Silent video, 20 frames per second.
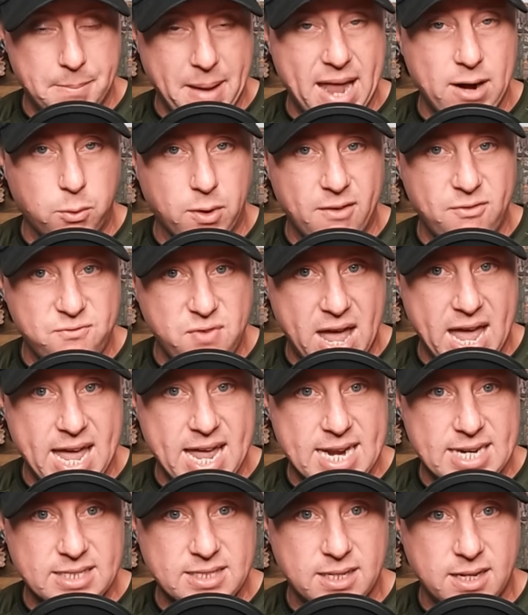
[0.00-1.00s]
Matter of
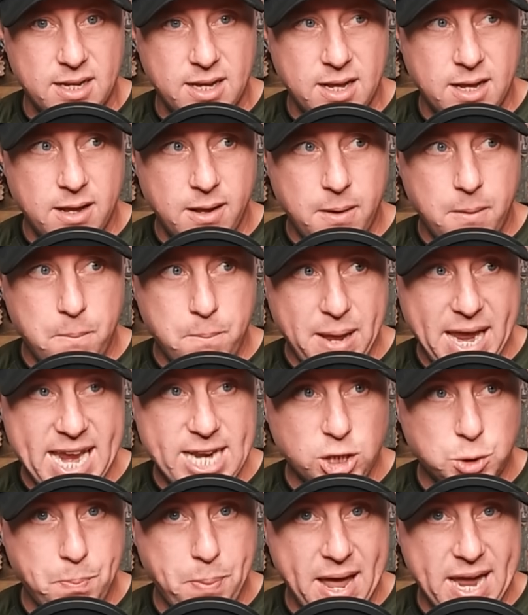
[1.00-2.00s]
fact,
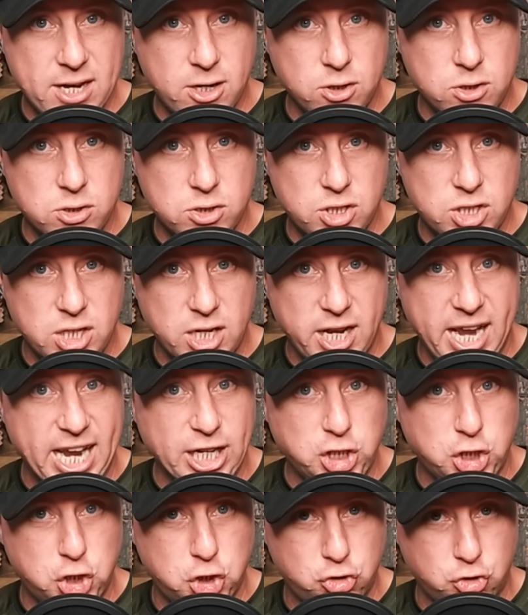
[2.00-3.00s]
Paige Bueckers
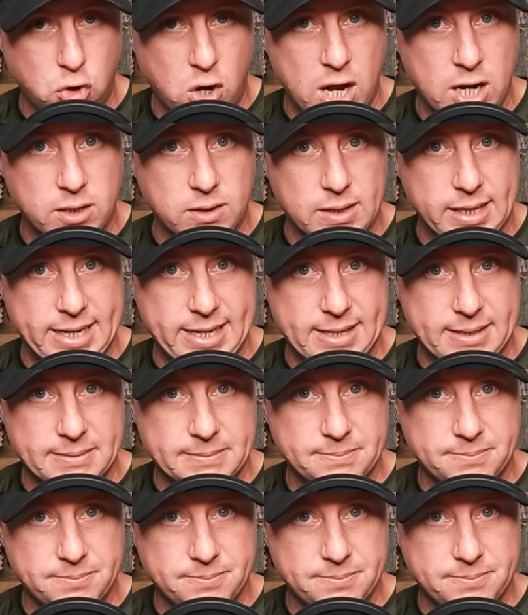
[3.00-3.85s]
is struggling.